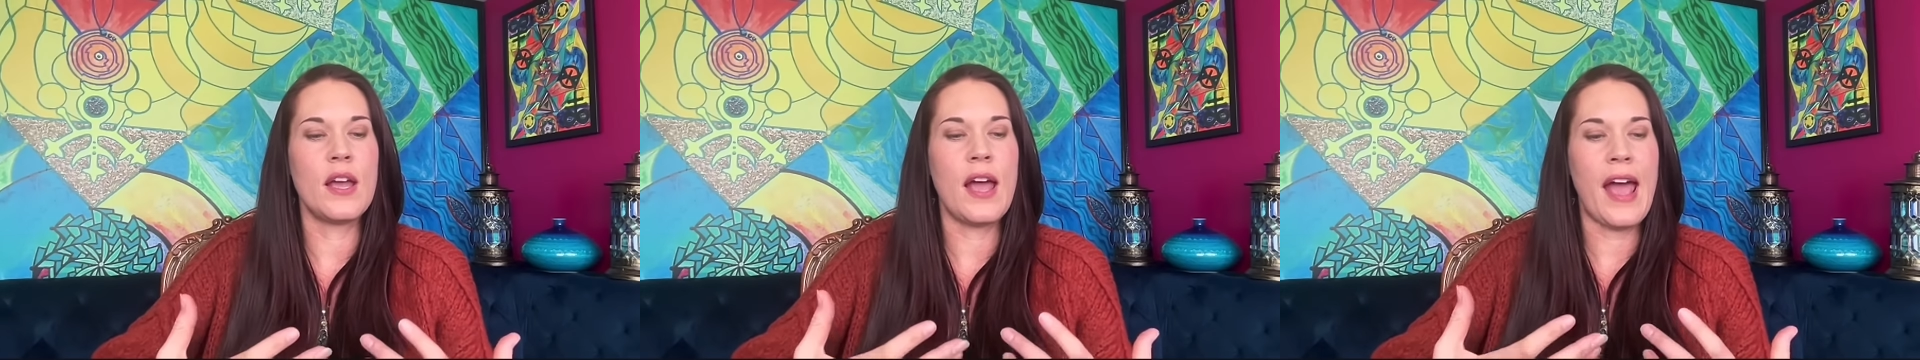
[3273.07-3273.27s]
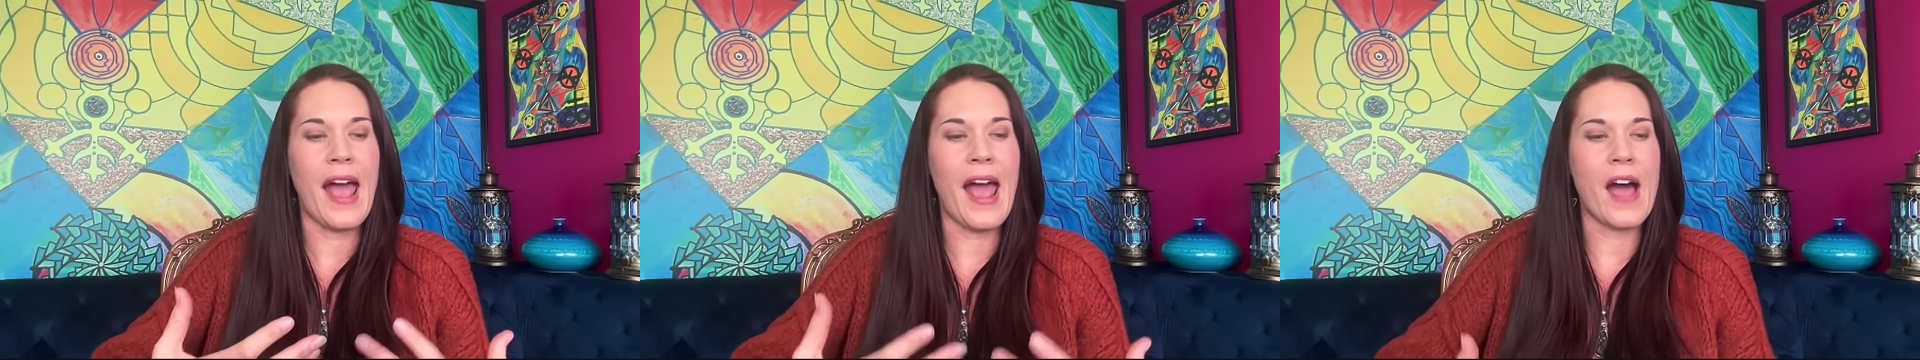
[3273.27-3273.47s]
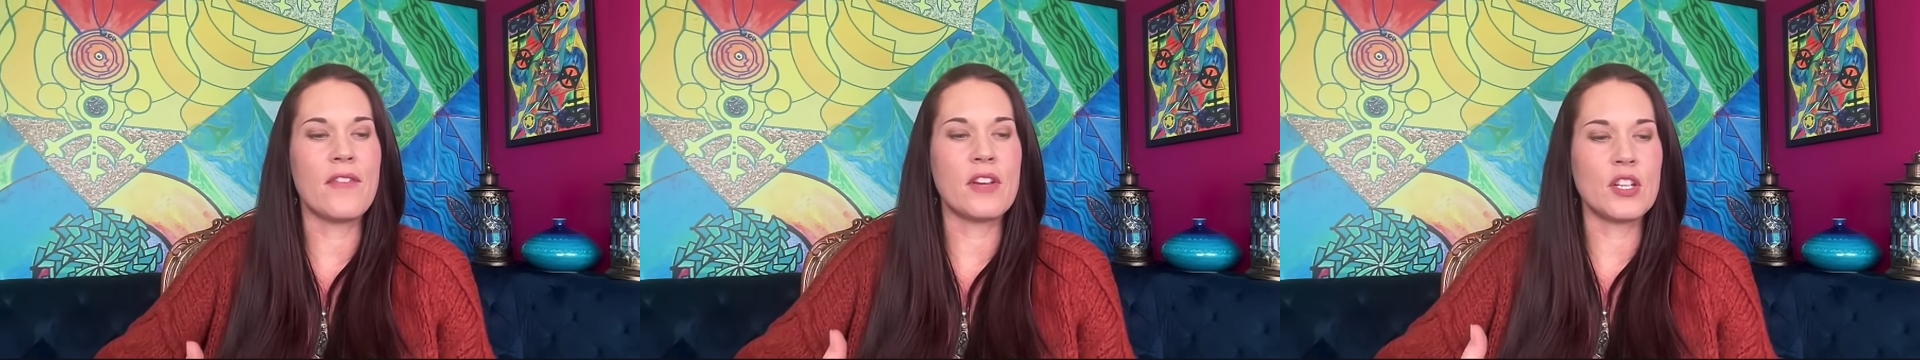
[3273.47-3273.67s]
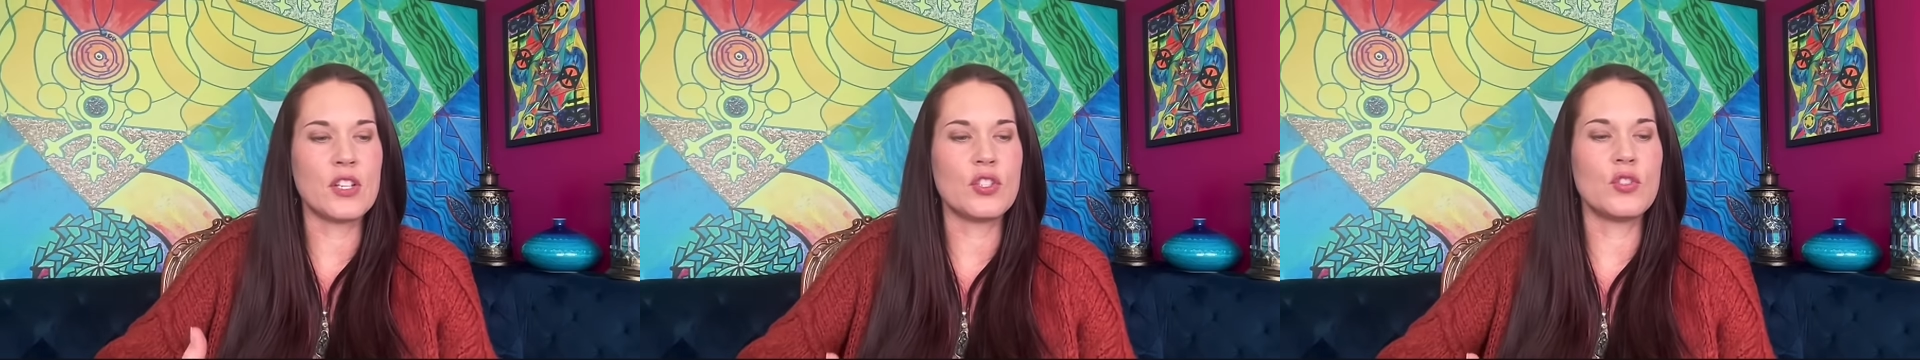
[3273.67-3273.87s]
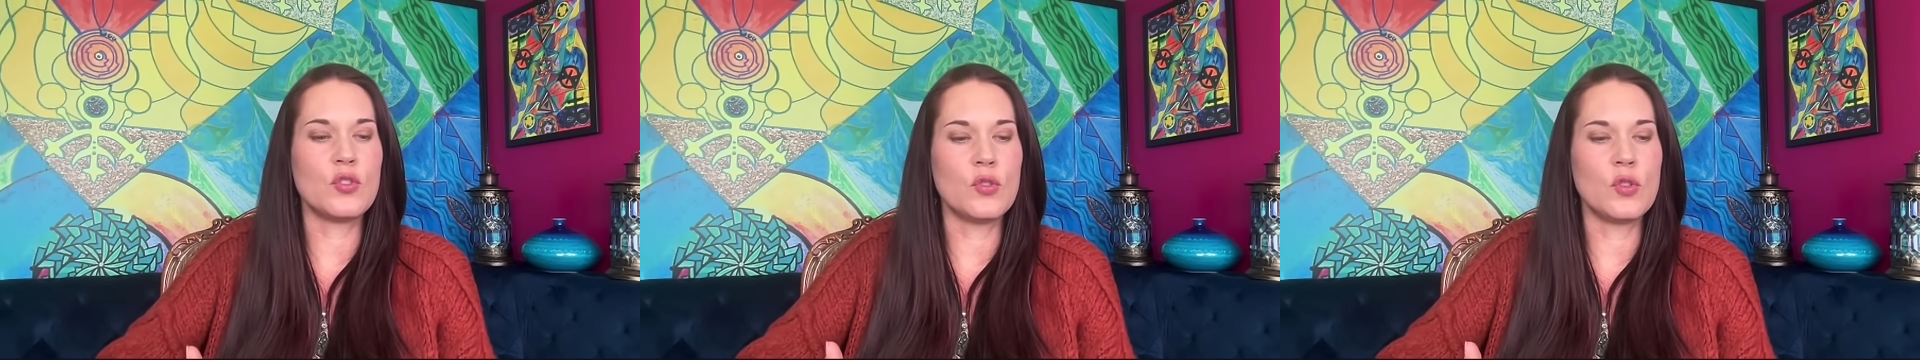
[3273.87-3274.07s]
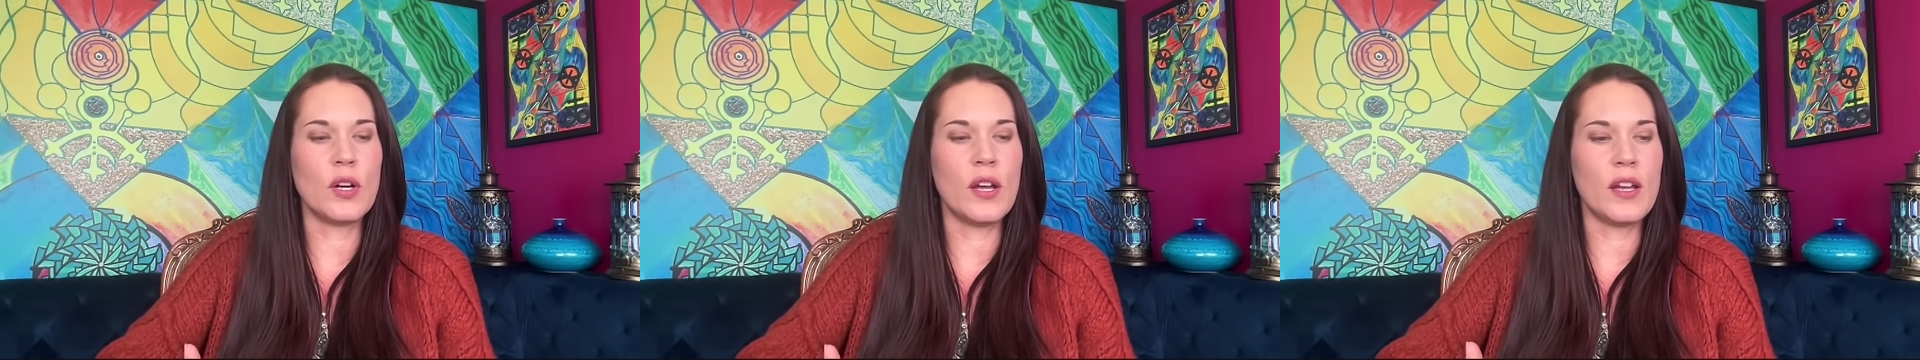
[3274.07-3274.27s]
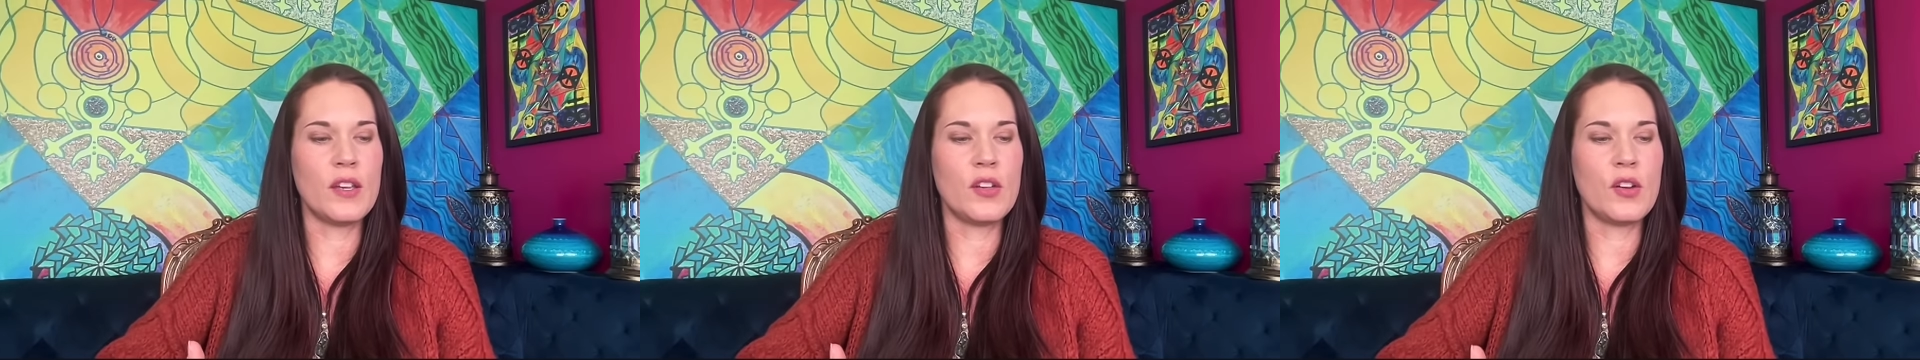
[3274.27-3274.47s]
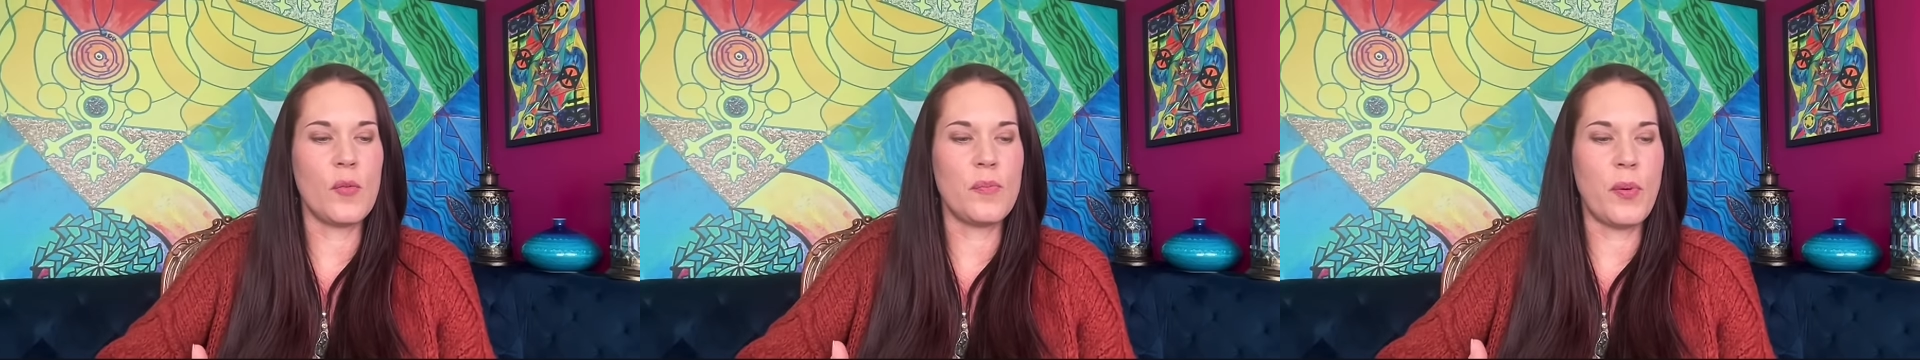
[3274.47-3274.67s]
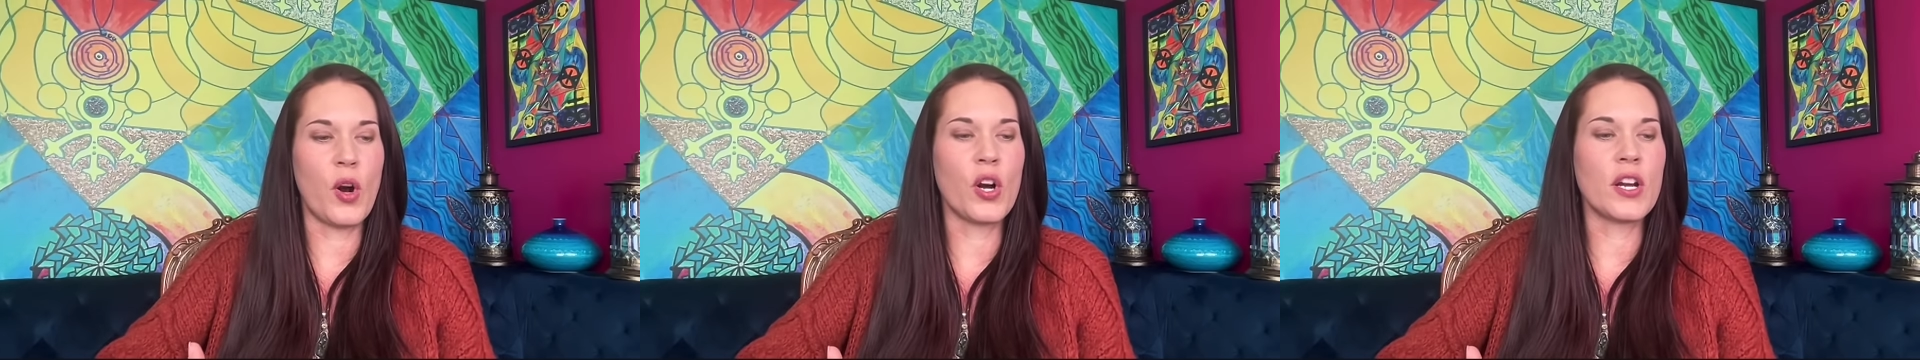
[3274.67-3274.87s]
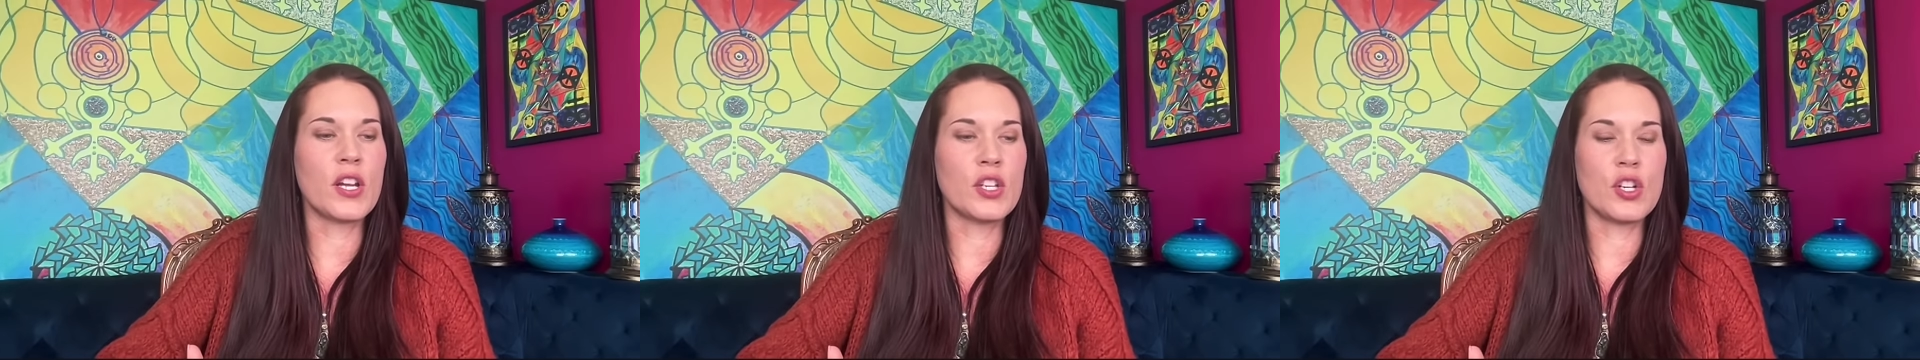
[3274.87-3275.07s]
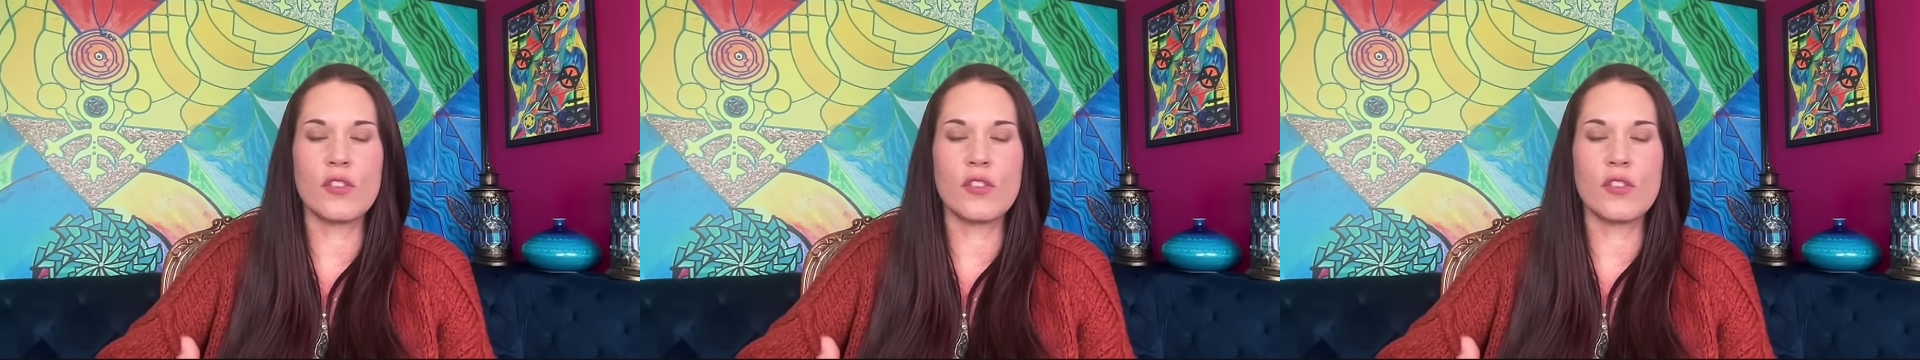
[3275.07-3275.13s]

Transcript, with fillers: having to you know bargain